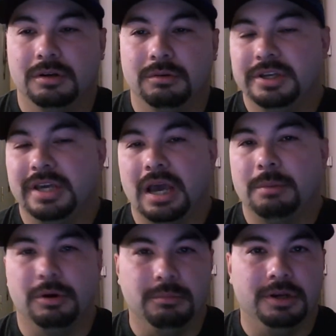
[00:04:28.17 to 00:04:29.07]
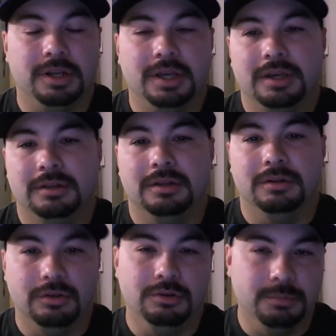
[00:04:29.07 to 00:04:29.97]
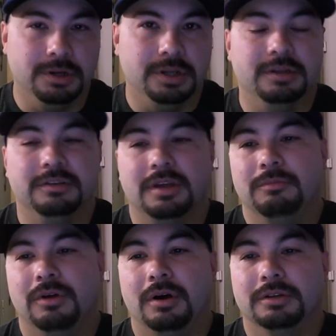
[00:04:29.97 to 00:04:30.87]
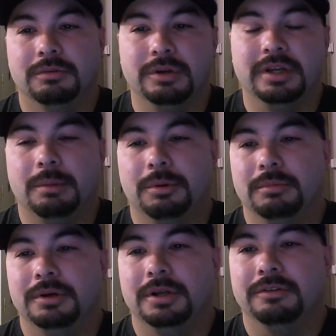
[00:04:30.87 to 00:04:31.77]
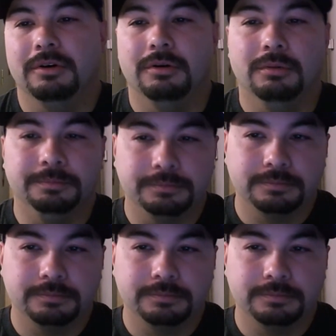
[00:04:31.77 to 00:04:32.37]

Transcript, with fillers: a recap on Monday and do the Monday's game vlog and then recap on Monday so